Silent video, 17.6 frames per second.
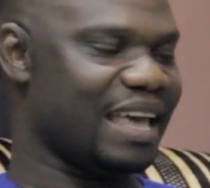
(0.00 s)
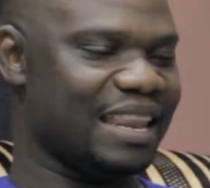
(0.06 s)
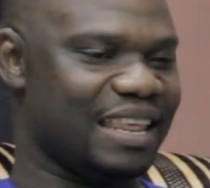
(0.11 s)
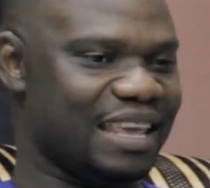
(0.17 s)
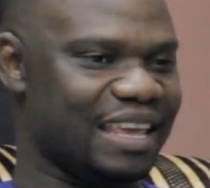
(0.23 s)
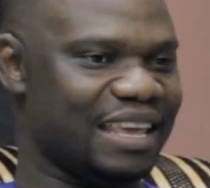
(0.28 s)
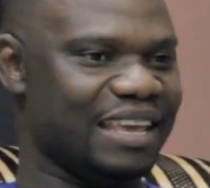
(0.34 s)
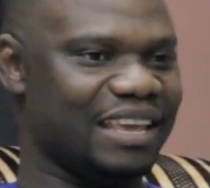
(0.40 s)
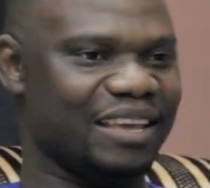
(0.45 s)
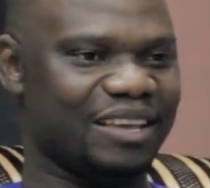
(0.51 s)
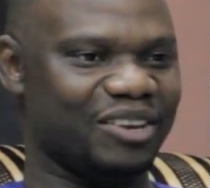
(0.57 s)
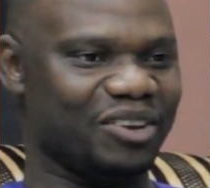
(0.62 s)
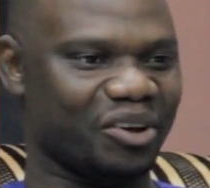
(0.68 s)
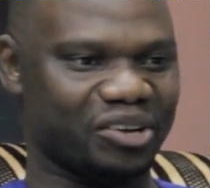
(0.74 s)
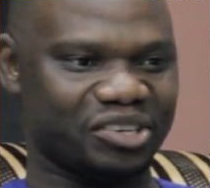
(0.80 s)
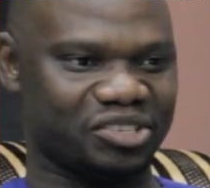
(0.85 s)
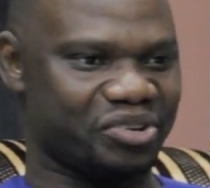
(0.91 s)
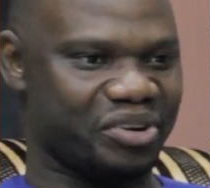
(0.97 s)
any
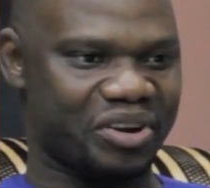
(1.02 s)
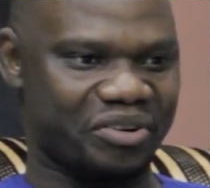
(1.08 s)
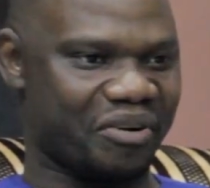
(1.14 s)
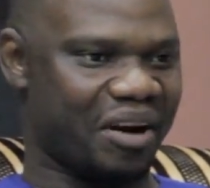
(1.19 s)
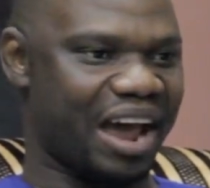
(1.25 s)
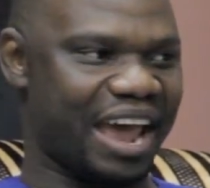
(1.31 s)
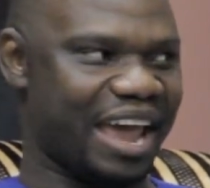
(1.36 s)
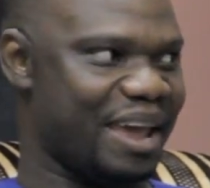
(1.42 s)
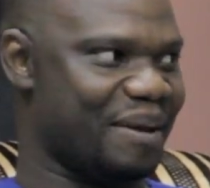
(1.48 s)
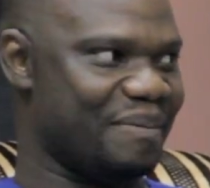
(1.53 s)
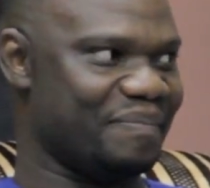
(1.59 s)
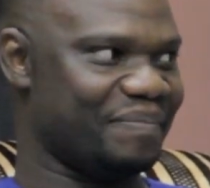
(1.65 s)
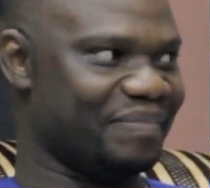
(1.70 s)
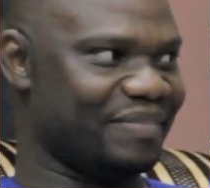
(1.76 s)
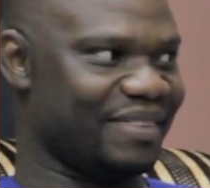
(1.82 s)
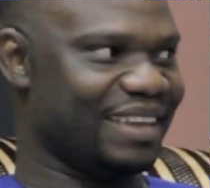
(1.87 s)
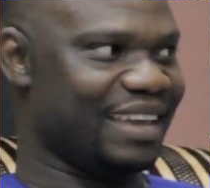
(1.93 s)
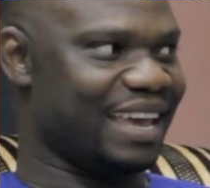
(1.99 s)
nursery
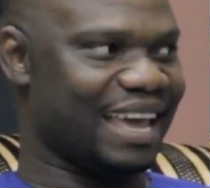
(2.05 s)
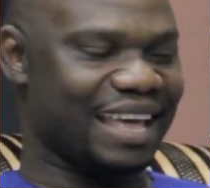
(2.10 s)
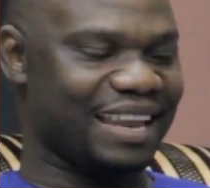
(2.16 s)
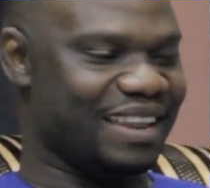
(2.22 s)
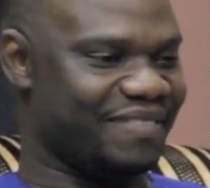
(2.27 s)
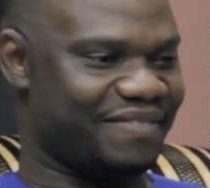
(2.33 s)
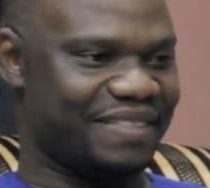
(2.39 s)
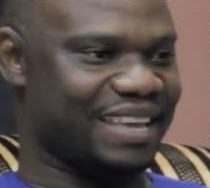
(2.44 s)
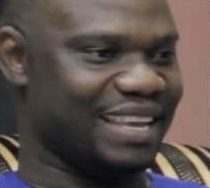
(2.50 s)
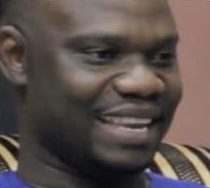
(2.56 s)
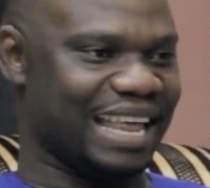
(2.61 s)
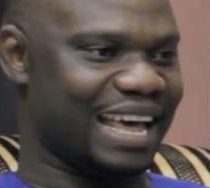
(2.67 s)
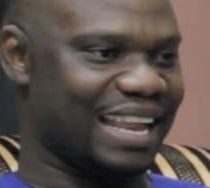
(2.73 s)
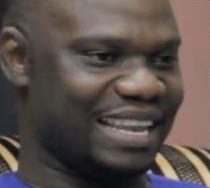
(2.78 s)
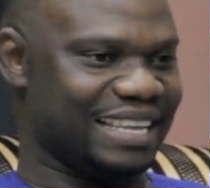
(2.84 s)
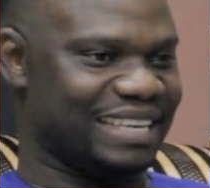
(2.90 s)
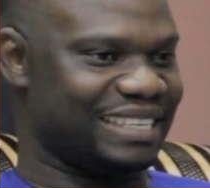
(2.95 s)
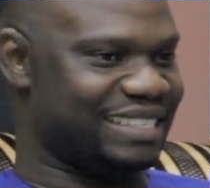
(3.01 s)
rhyme, anything
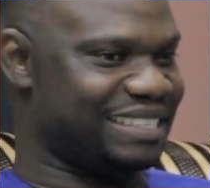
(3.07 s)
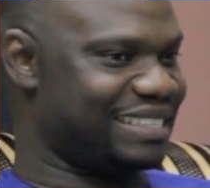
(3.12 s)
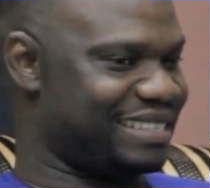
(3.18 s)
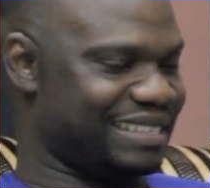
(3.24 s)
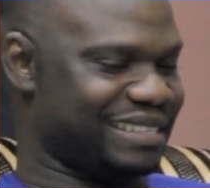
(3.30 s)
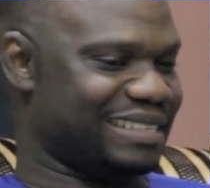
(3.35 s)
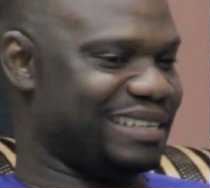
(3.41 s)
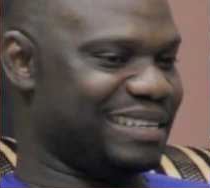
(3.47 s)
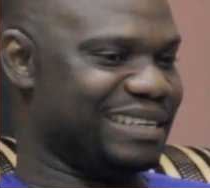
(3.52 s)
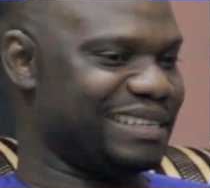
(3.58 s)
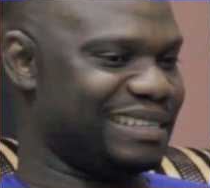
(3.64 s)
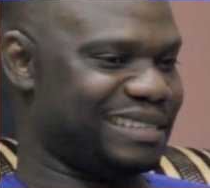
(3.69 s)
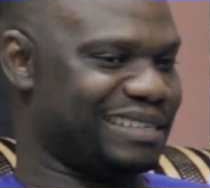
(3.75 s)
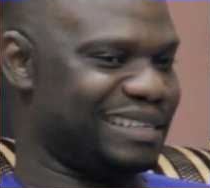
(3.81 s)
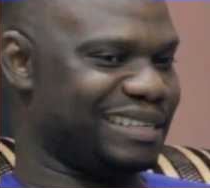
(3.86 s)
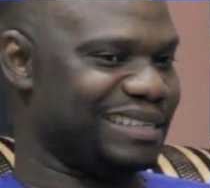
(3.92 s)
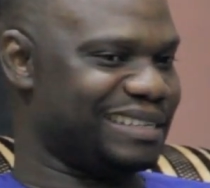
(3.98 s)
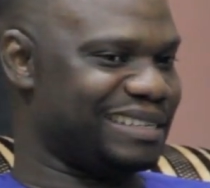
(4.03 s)
that is
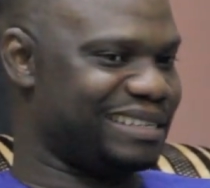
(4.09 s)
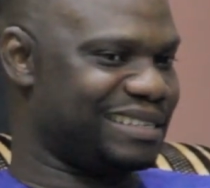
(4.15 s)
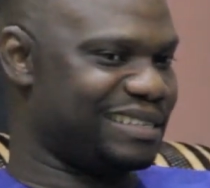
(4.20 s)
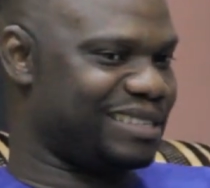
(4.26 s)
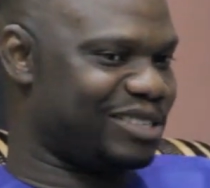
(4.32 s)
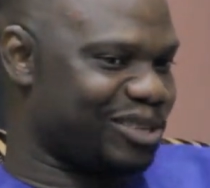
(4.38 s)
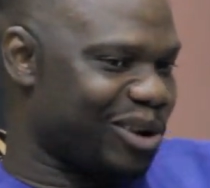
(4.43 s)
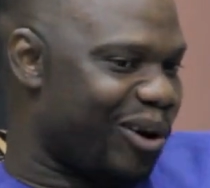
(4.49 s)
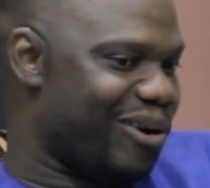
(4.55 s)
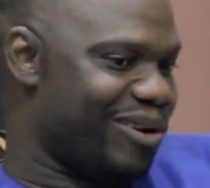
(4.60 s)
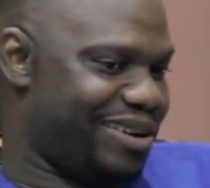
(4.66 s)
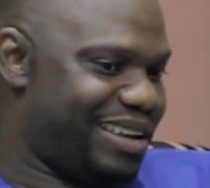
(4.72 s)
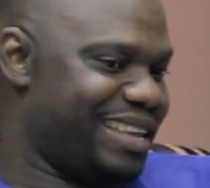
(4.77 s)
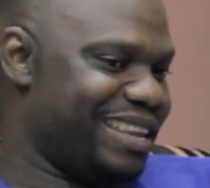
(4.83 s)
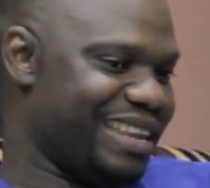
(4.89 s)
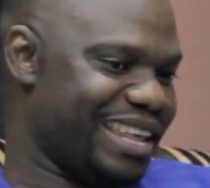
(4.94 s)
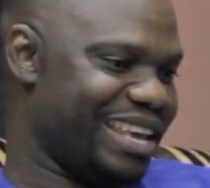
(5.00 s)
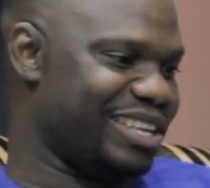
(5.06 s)
song
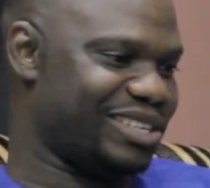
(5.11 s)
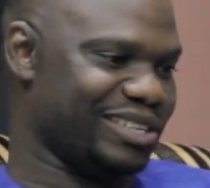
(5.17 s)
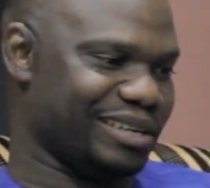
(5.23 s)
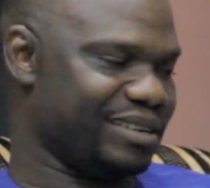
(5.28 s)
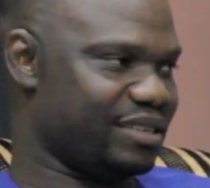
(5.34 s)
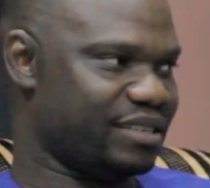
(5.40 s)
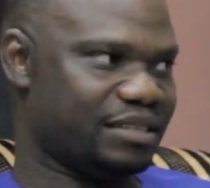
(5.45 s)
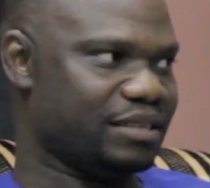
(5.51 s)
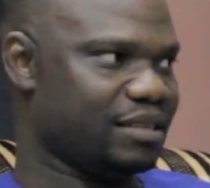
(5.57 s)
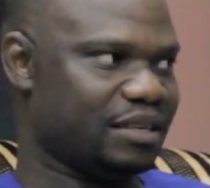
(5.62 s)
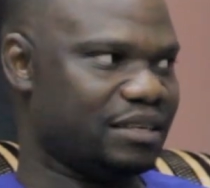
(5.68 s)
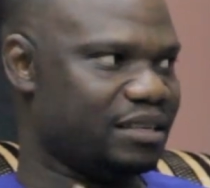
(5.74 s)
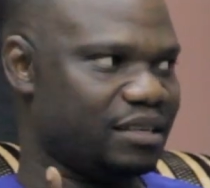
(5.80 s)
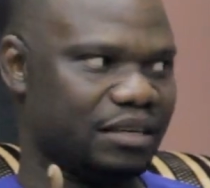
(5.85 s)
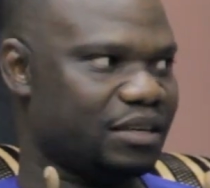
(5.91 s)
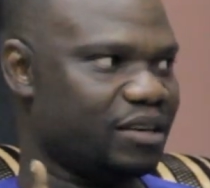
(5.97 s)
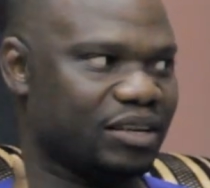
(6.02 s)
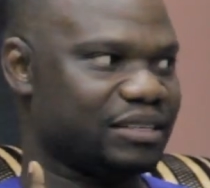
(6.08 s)
in nature, she
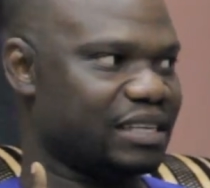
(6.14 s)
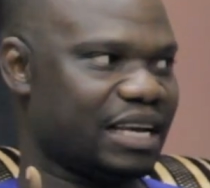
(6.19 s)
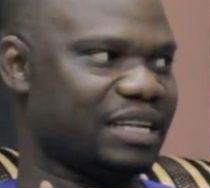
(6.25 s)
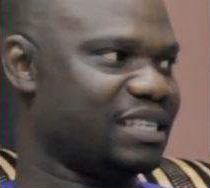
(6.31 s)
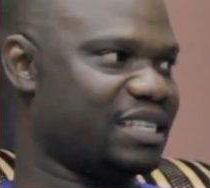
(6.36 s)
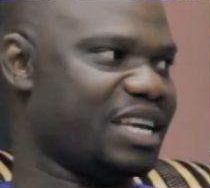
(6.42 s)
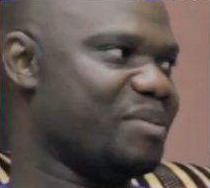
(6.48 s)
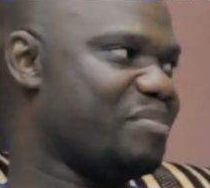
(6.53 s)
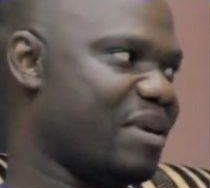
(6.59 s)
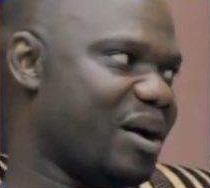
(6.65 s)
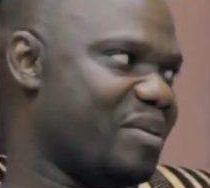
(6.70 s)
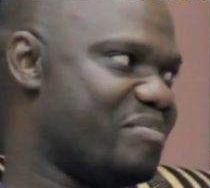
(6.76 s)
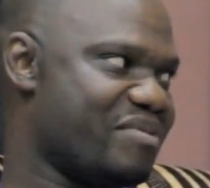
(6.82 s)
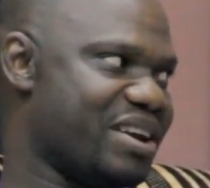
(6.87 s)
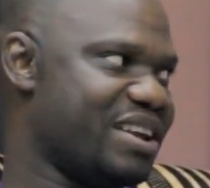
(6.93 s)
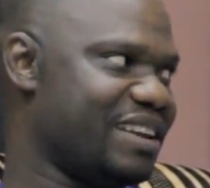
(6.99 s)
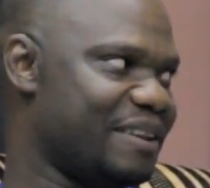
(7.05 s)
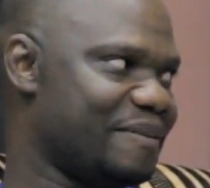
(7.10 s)
doesn't escape her
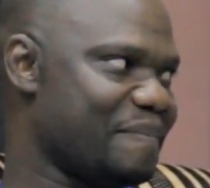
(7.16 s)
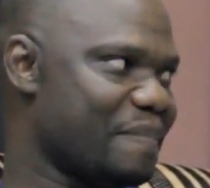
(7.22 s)
brain.